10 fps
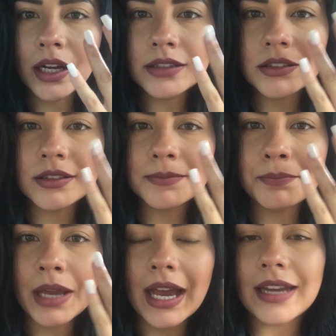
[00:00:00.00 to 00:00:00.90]
just
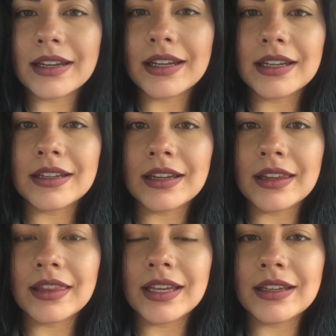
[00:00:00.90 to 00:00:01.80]
had it in
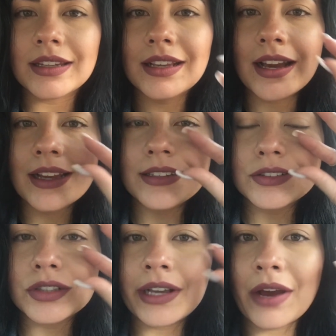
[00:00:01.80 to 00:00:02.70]
and then it kind of
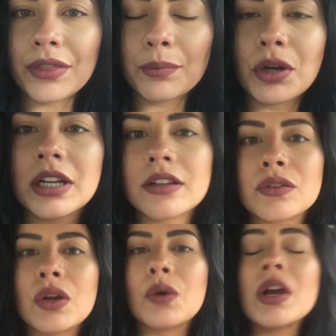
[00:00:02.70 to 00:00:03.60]
took out the product.
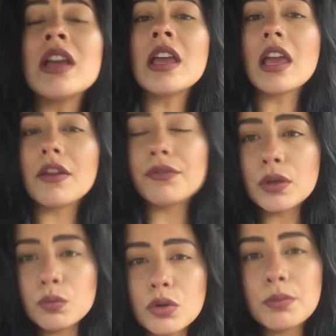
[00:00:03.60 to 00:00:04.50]
So if
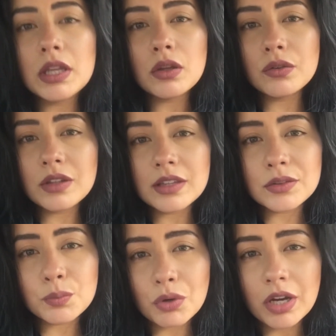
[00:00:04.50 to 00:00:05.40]
you will be using
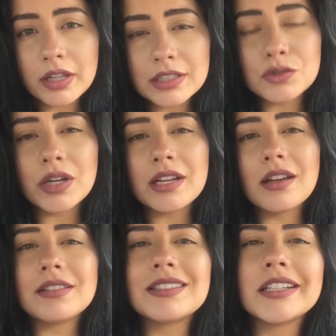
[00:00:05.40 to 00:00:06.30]
this product, try
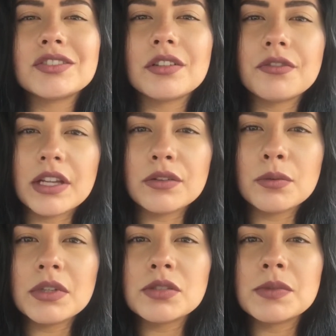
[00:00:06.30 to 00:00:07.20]
not to touch your face so
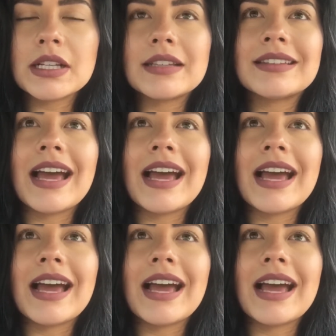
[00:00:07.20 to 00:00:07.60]
much, because